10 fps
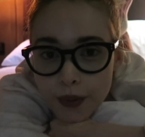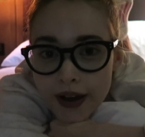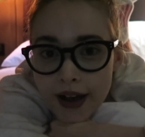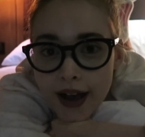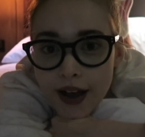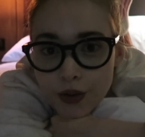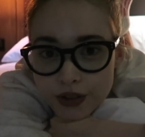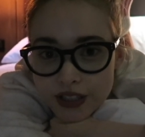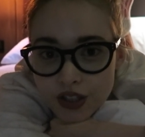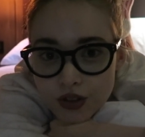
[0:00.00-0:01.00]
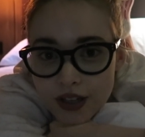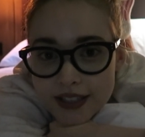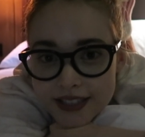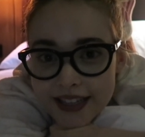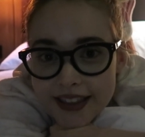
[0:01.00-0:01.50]
but I will see you
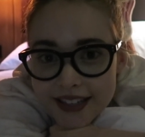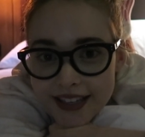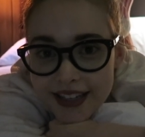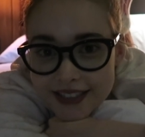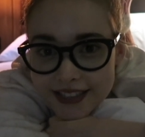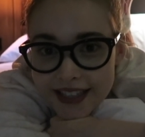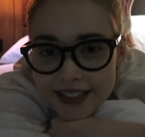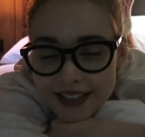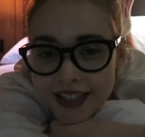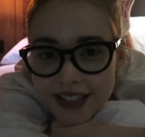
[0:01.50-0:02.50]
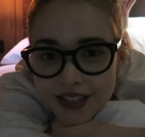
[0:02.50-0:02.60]
guys again the next day.